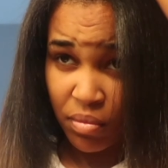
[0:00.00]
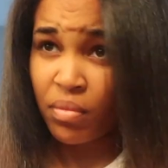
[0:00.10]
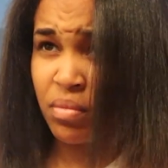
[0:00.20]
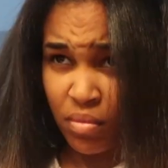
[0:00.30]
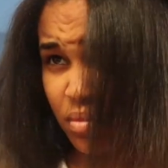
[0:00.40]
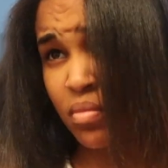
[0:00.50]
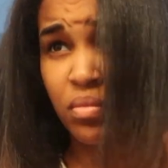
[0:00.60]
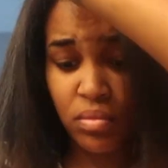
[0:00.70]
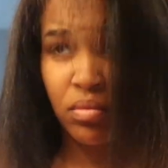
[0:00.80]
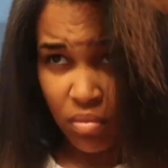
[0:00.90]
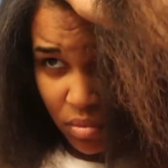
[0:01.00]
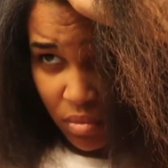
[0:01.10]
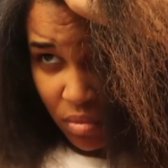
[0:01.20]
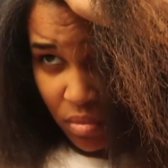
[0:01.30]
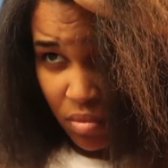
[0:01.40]
party. Now
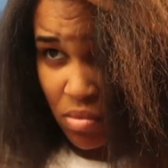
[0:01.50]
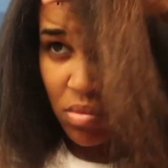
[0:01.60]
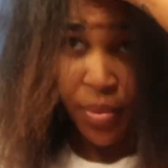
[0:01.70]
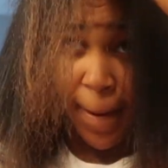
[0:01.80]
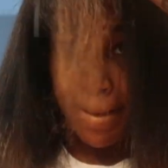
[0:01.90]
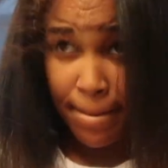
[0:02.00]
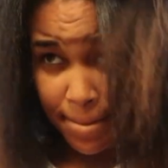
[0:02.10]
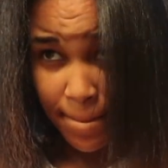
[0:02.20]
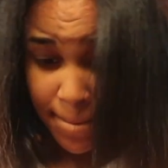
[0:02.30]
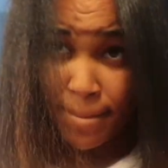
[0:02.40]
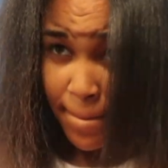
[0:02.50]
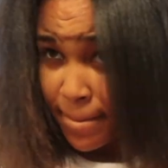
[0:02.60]
see that a little bit, party,